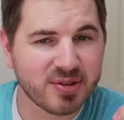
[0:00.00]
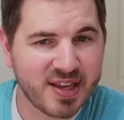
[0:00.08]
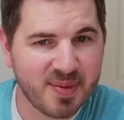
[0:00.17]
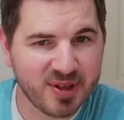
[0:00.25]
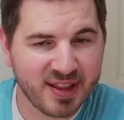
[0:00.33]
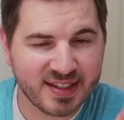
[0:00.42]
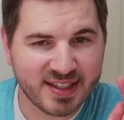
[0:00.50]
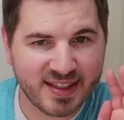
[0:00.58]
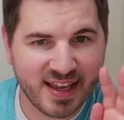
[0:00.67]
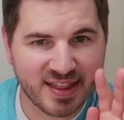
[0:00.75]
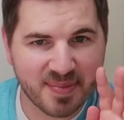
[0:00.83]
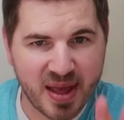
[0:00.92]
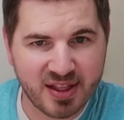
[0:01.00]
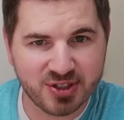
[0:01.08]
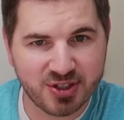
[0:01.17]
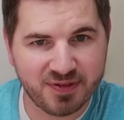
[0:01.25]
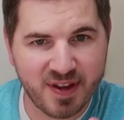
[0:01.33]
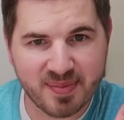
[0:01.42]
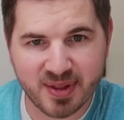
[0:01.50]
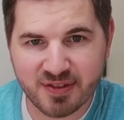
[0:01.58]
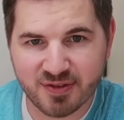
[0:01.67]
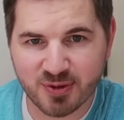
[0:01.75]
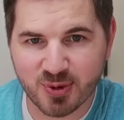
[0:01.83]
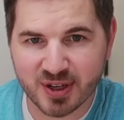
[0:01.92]
more time, we'd like to thank the Ballinger family
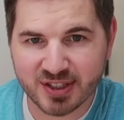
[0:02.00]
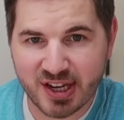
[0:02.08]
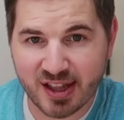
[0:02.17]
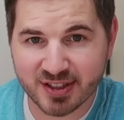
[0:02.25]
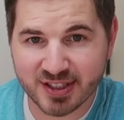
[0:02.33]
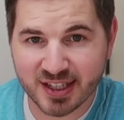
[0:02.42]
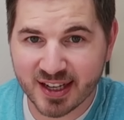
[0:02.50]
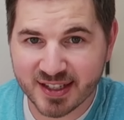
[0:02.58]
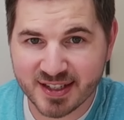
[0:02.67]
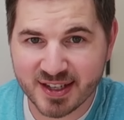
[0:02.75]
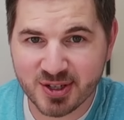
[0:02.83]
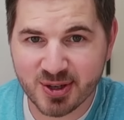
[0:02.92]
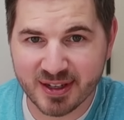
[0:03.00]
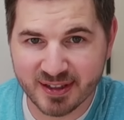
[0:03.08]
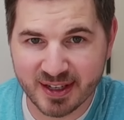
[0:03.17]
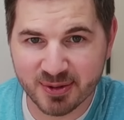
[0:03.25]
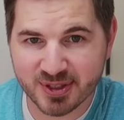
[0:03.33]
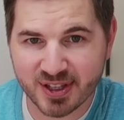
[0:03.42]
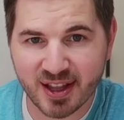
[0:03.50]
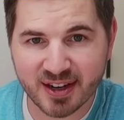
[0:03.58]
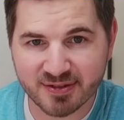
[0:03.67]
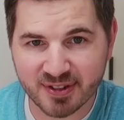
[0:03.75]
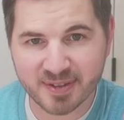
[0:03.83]
for challenging us to do it. It was a lot of